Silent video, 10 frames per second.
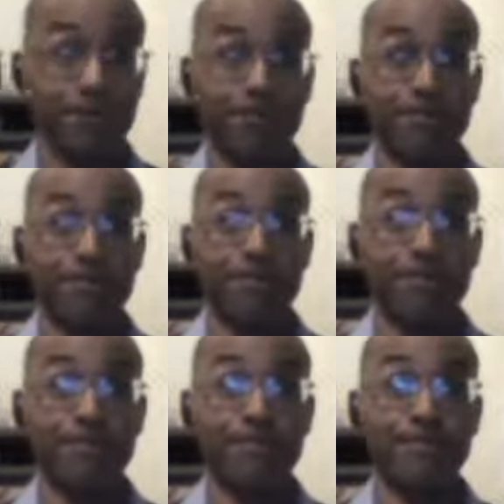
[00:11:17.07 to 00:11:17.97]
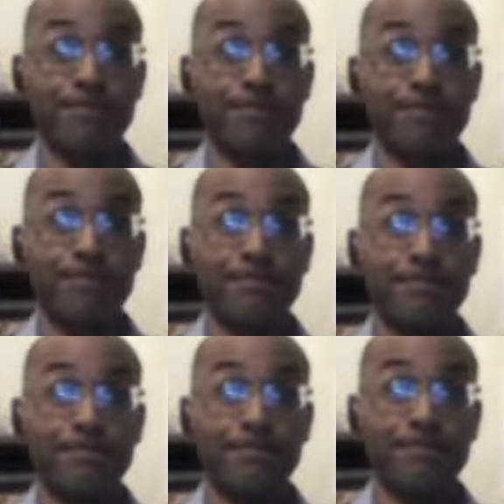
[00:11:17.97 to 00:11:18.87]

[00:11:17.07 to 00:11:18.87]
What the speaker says: [no speech]